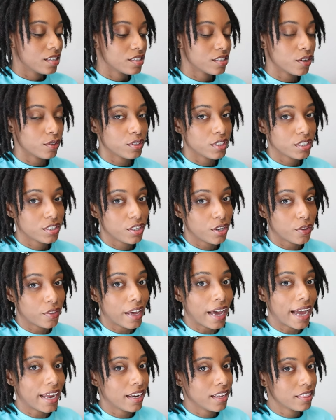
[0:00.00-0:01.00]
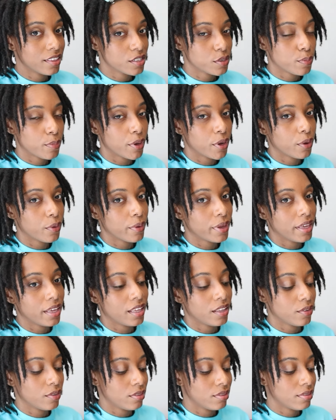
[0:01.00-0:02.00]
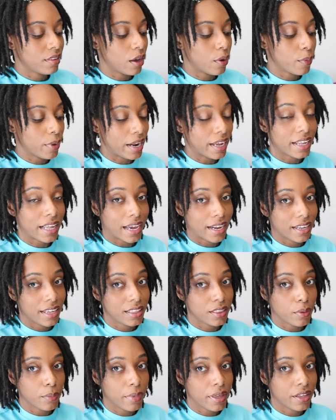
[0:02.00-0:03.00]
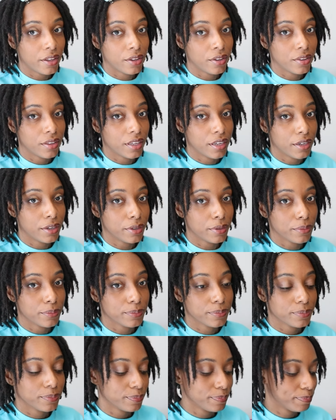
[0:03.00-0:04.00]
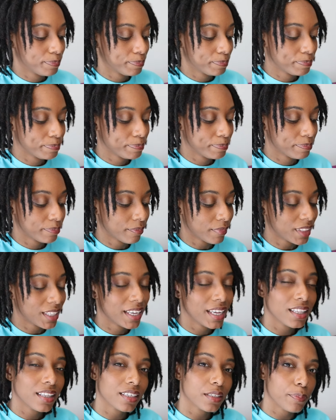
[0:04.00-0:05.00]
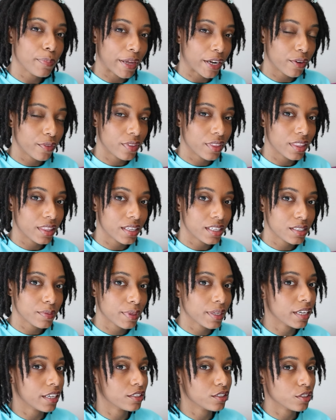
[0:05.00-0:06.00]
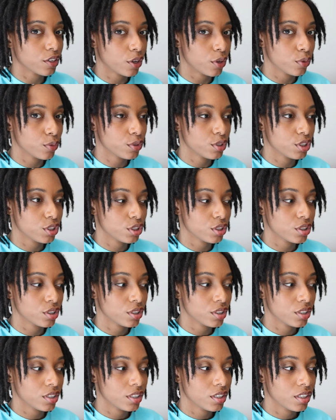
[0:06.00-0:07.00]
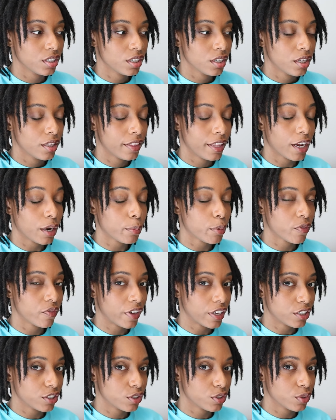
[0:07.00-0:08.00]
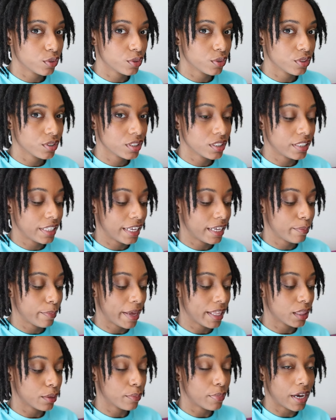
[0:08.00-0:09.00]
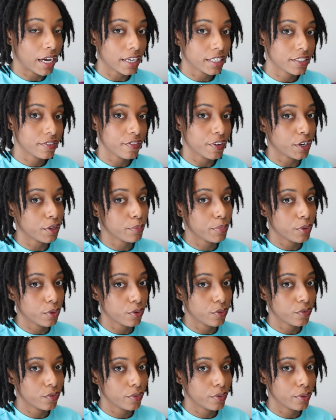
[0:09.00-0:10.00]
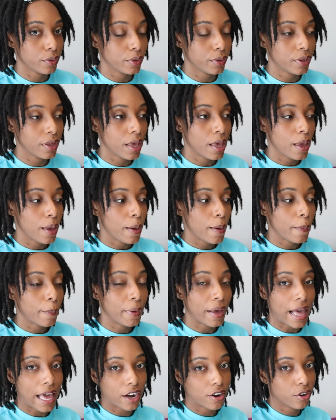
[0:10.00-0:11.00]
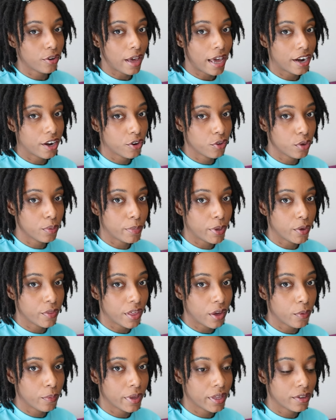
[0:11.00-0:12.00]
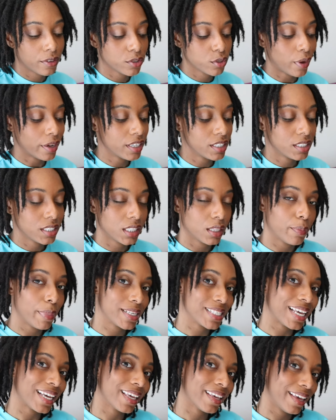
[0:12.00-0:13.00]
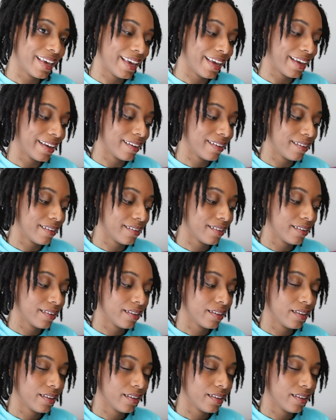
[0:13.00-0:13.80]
So just know that I did this bow and that when I got it in the mail, it looked better than this because Coach, they are professionals and they made the box very beautiful, but I don't know how to do a bow that well, so I just did the best I can.